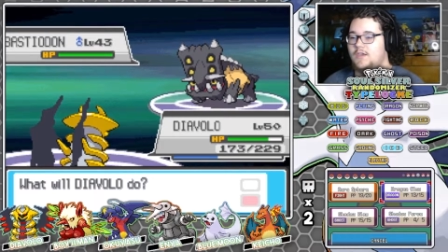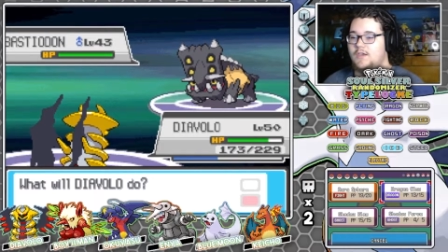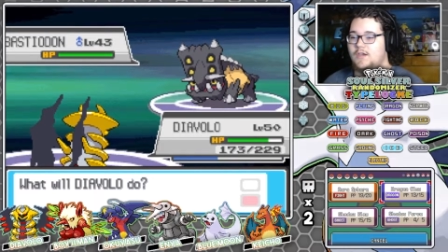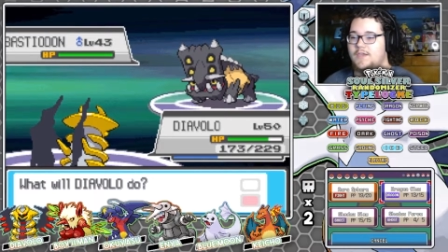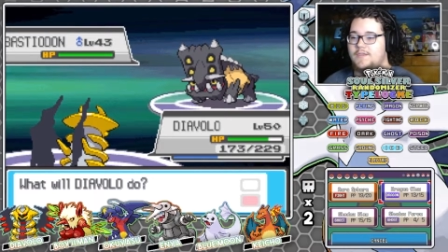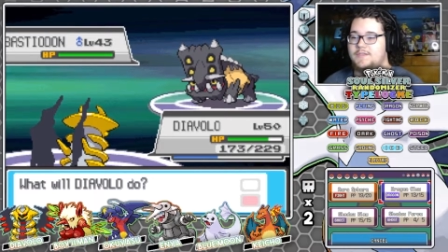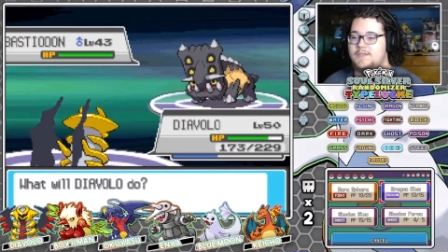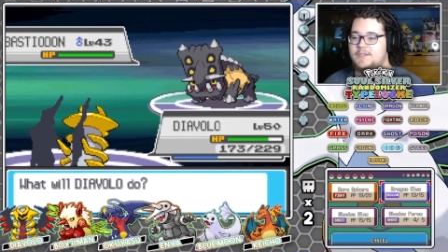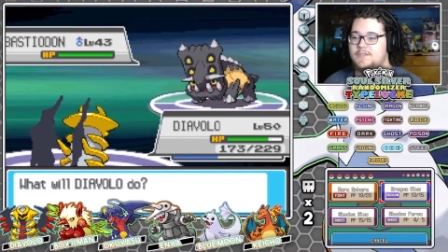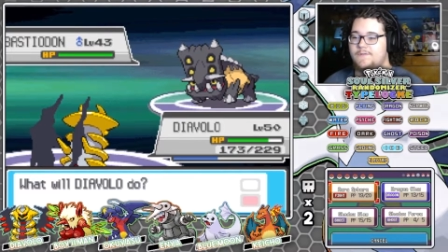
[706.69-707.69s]
Okay, this thing
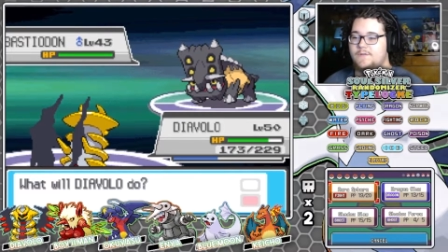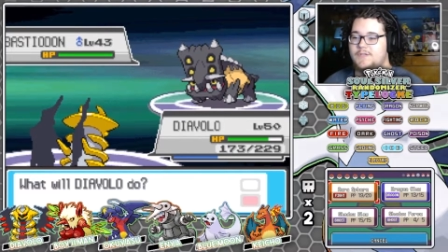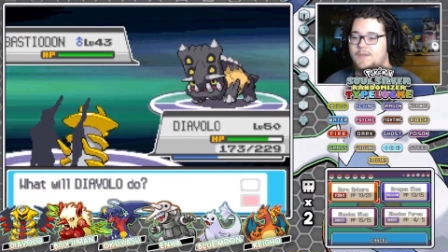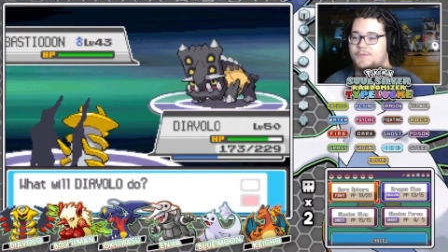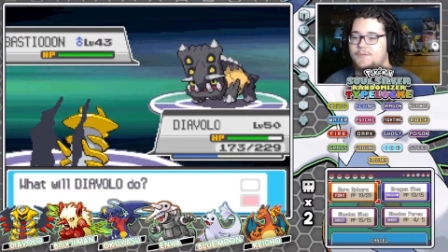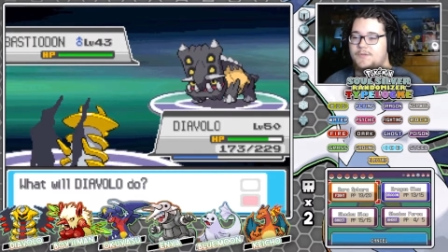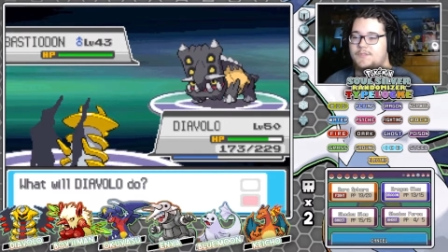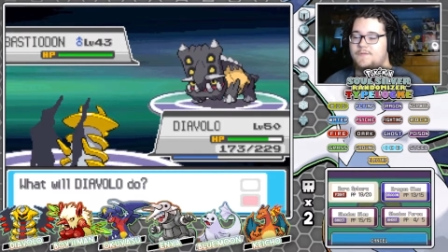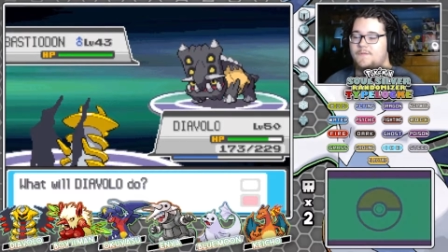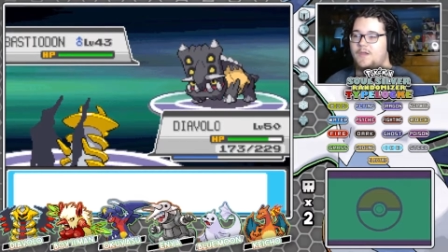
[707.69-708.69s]
is 4 times weak to
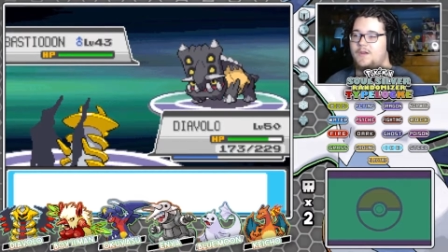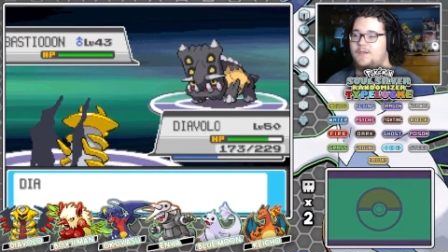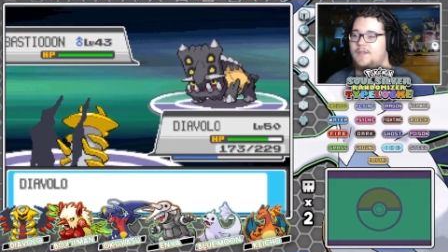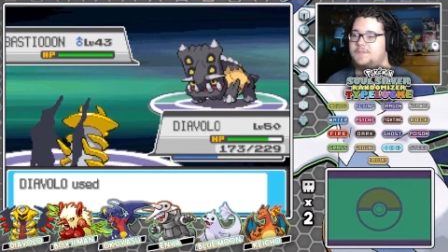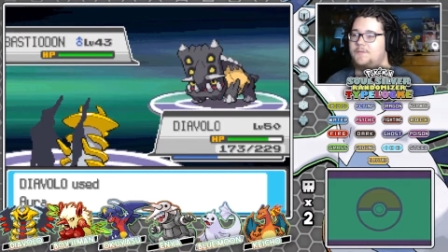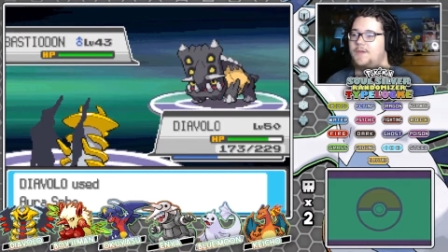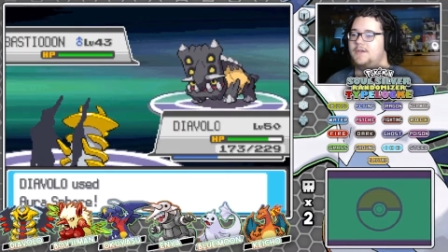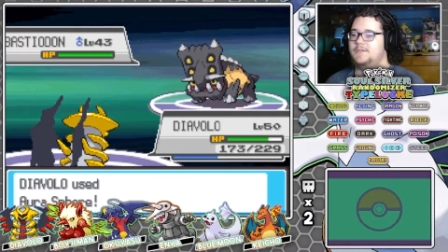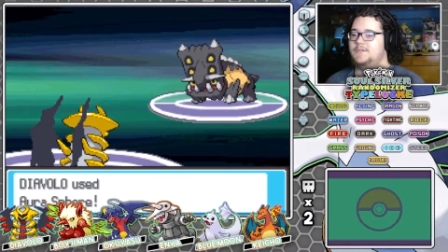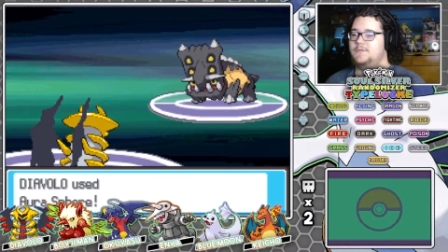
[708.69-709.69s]
fighting, that's why I
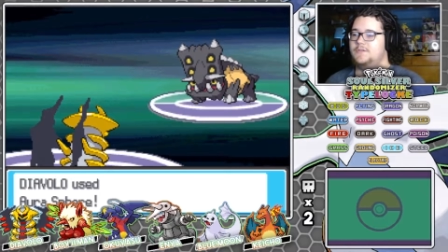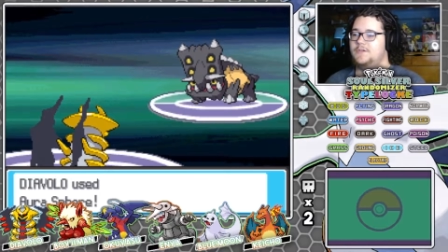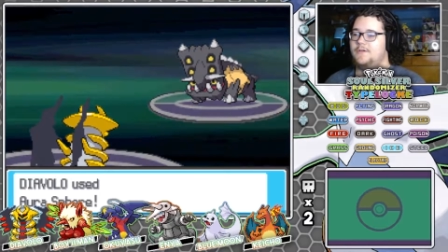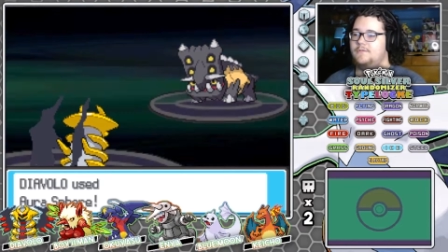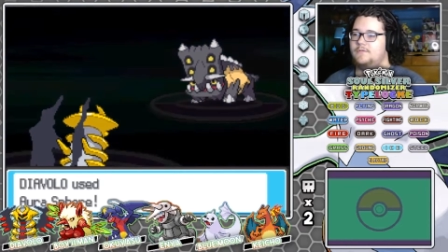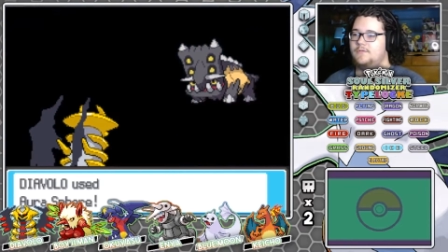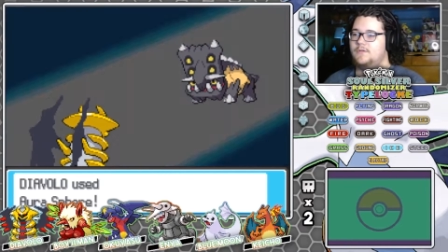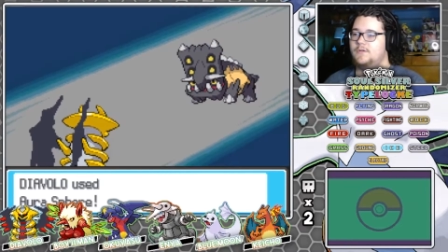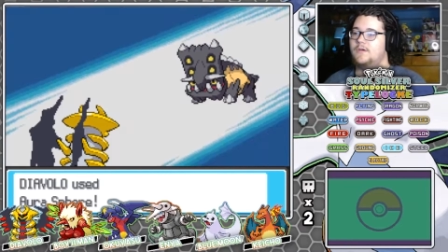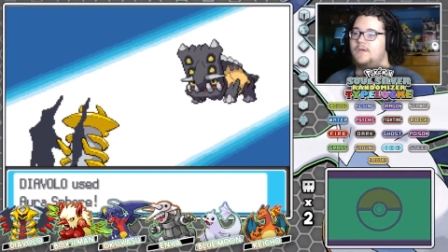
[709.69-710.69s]
didn't switch out.
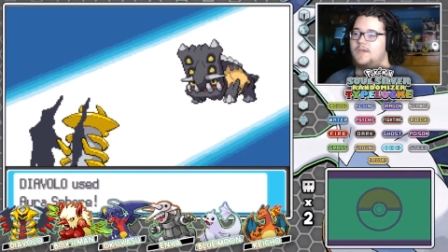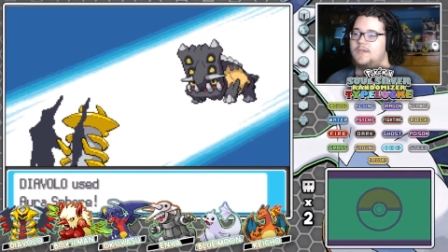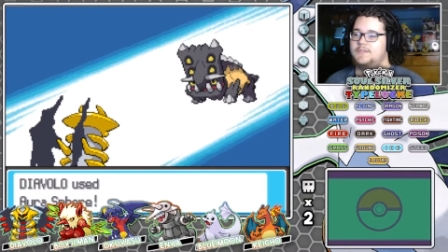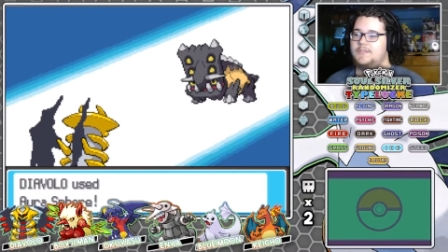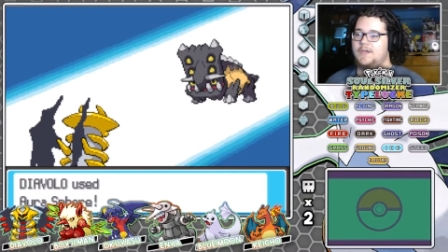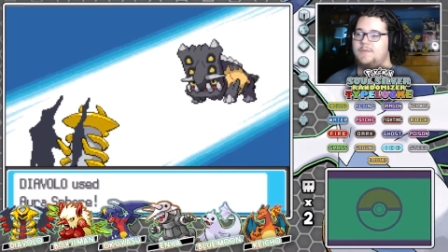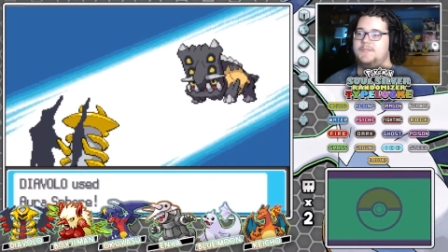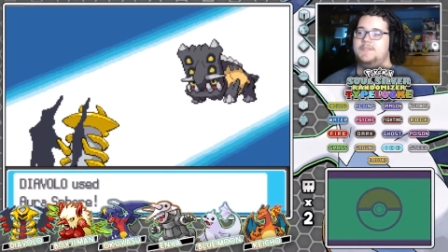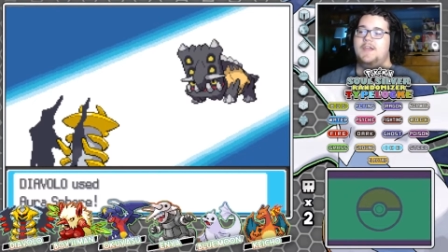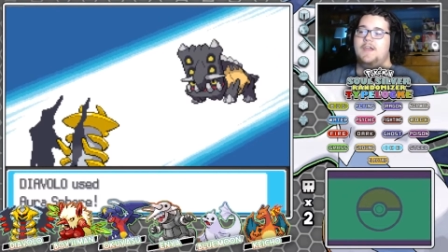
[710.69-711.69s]
It's not going to be
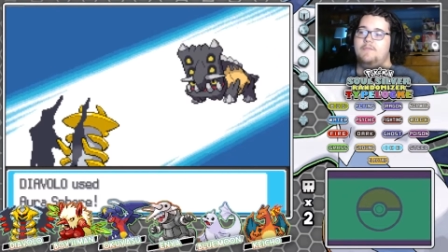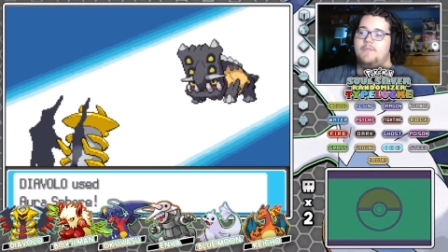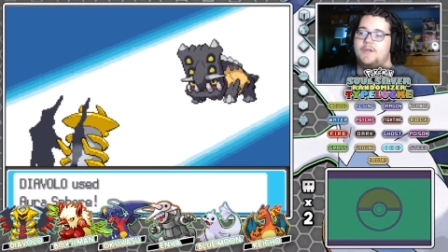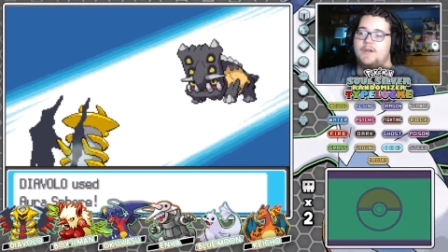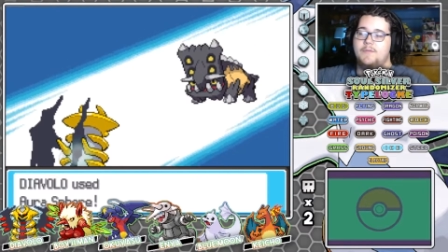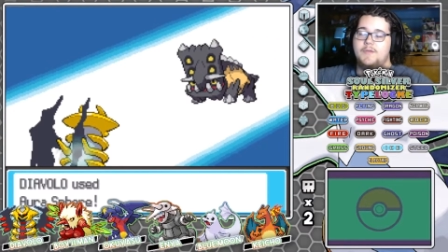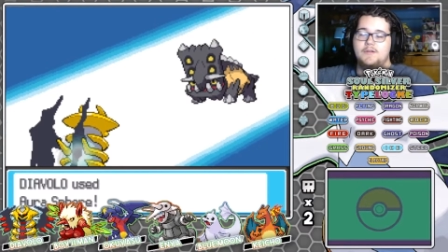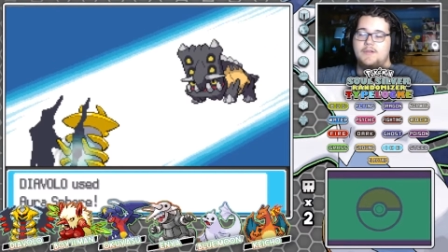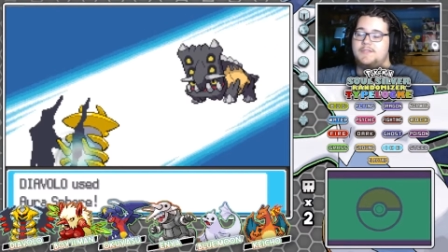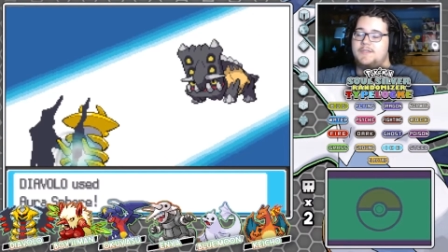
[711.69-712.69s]
stab, but I mean,
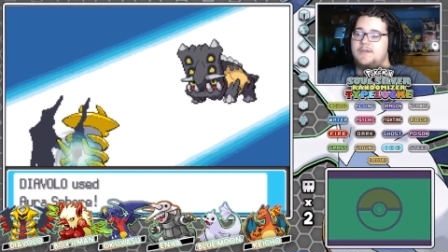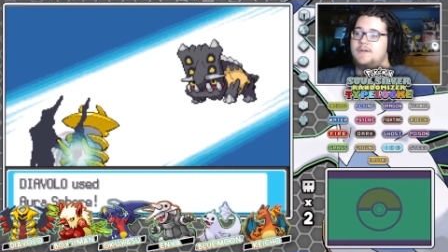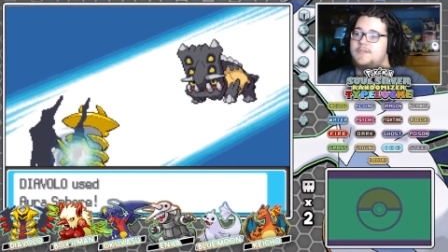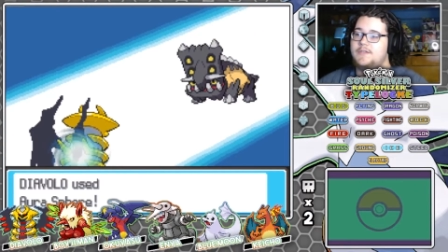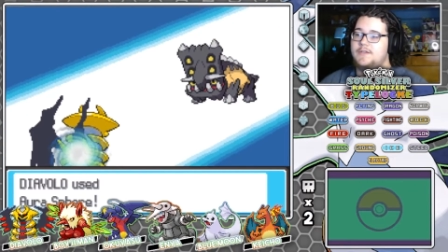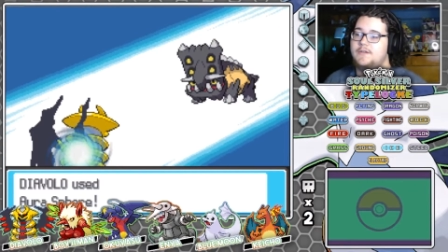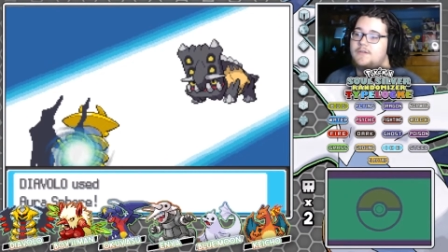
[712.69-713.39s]
it's a Giratina.